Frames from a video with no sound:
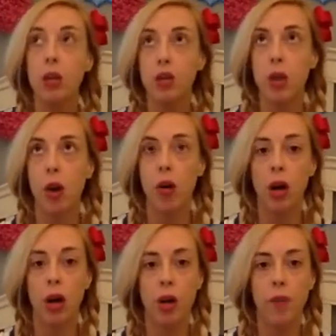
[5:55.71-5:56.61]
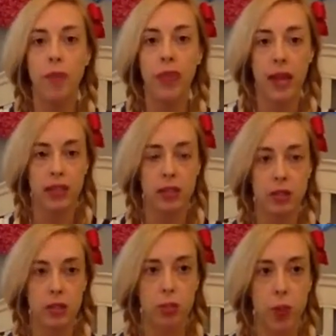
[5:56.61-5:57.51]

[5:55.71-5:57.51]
So that's